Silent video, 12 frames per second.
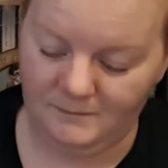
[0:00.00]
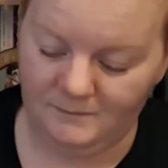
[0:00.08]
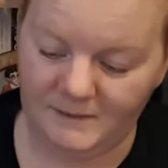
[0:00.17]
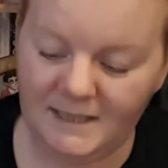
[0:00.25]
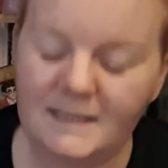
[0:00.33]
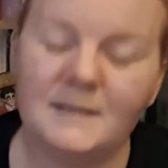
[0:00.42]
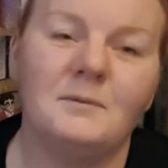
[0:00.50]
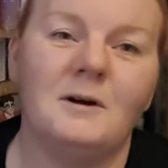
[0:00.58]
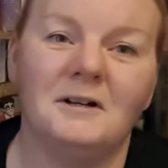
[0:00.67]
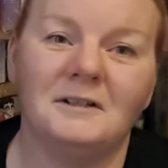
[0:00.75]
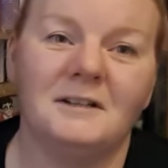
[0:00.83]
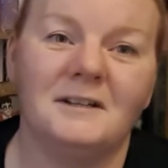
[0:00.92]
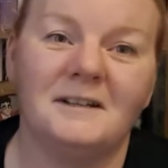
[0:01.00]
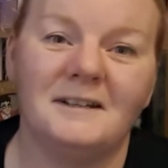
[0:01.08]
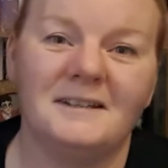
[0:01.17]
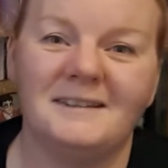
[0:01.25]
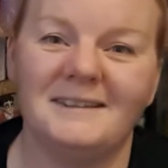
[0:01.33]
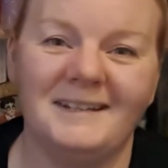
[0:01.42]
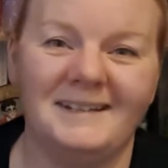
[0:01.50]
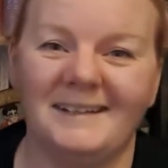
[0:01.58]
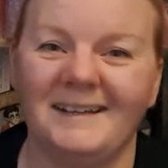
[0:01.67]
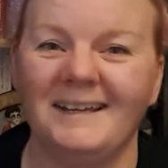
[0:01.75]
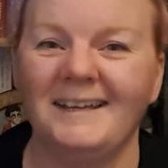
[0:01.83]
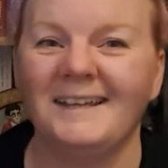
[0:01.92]
this is one.
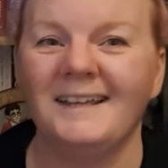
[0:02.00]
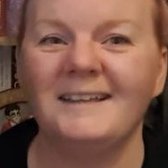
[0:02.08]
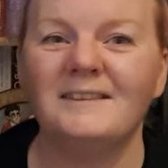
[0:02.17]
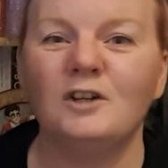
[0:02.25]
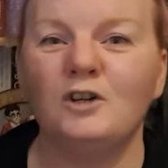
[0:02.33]
The